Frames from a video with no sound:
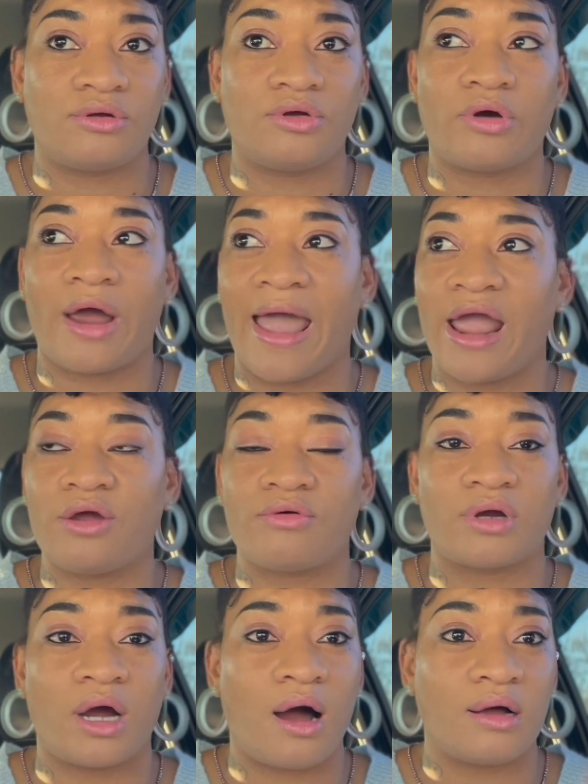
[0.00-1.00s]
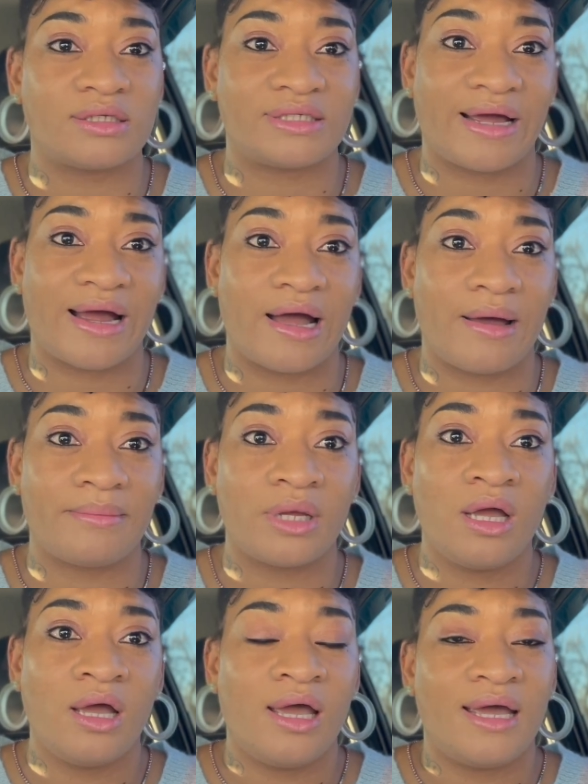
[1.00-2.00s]
You're angry all the time.
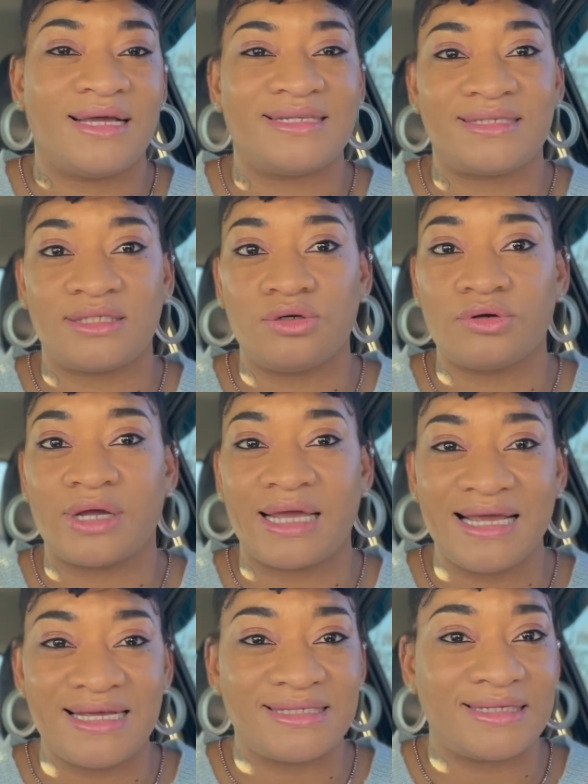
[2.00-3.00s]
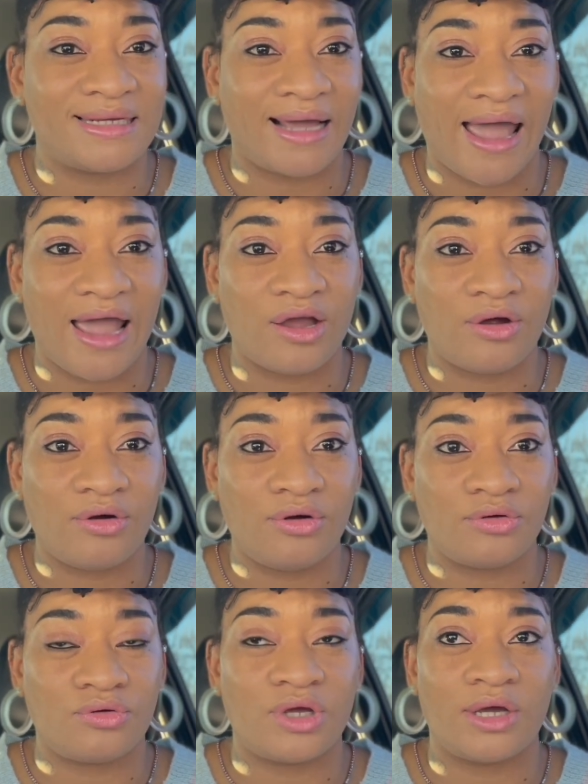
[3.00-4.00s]
It's you're easily
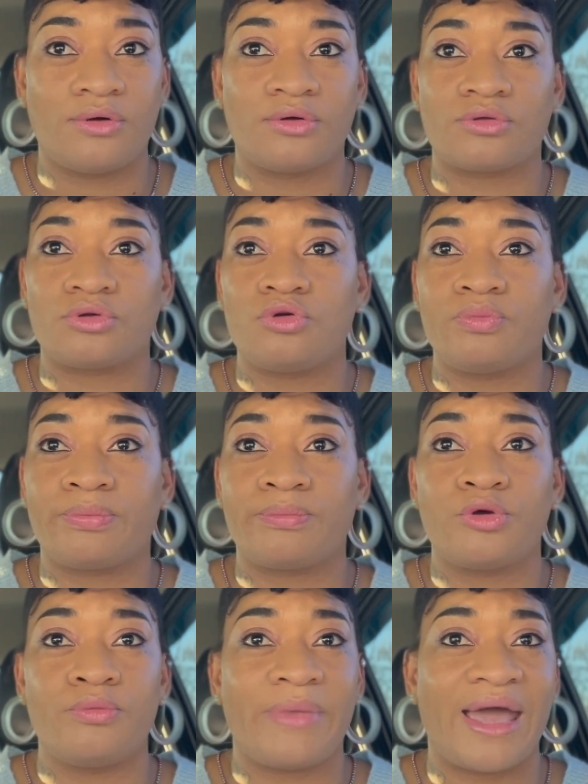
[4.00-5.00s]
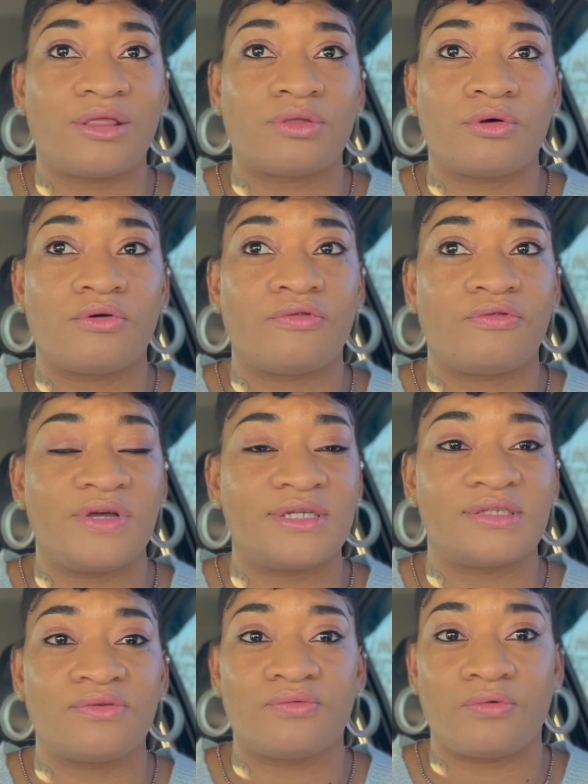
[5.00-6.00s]
angry. You get you. You may throw
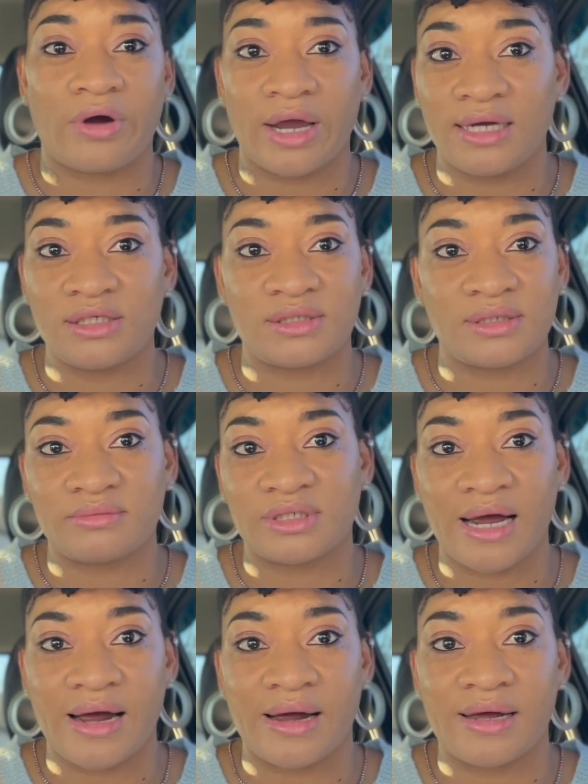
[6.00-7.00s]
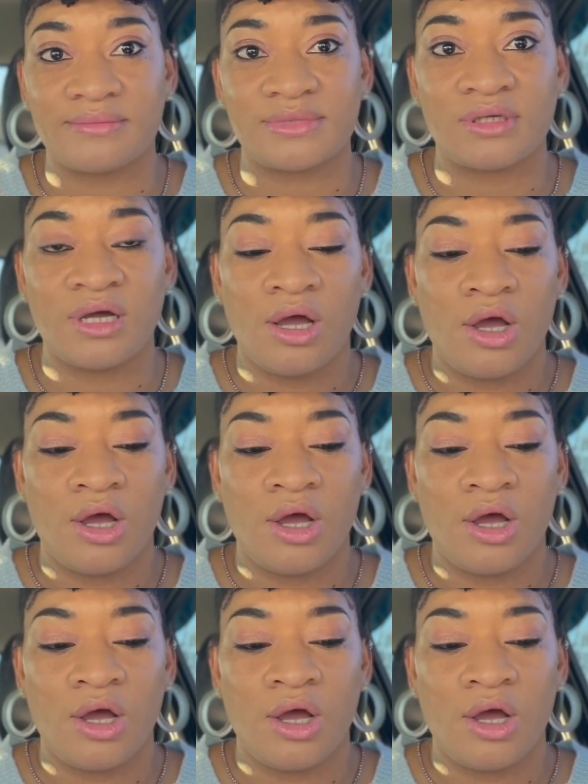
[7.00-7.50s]
fits of rage sometimes.